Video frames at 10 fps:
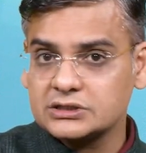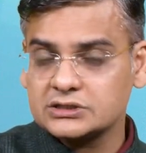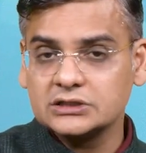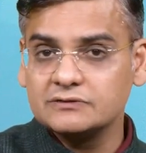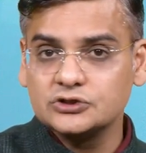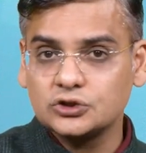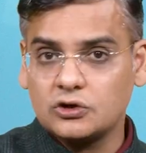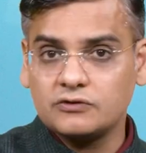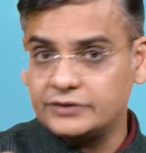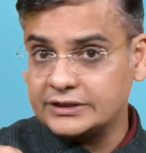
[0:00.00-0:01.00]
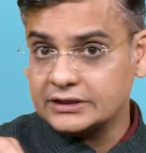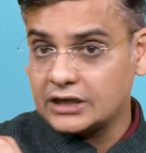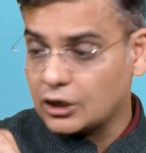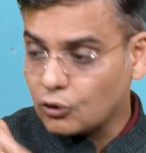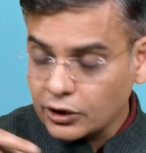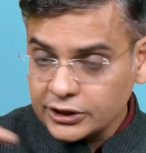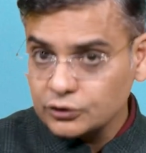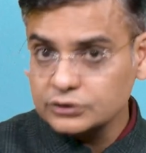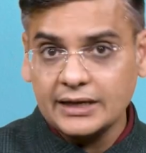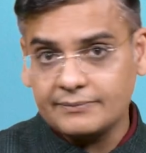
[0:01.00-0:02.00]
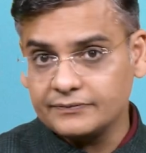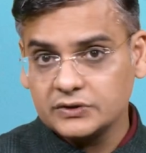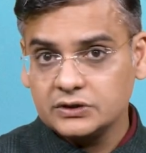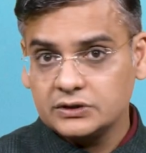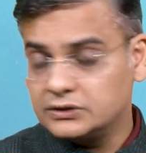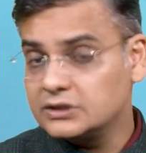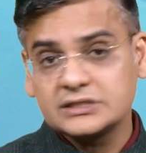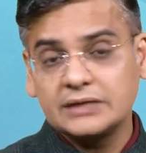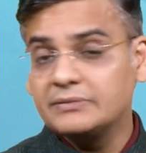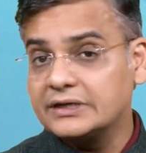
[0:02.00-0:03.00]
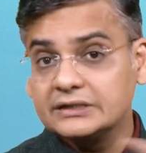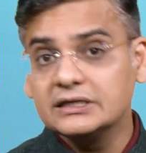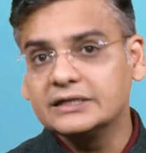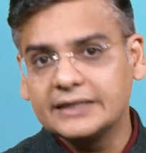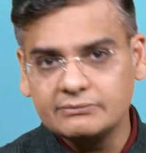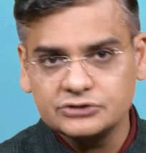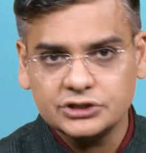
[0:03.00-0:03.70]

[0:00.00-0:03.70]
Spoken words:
service, or offering according to them, this can be a real game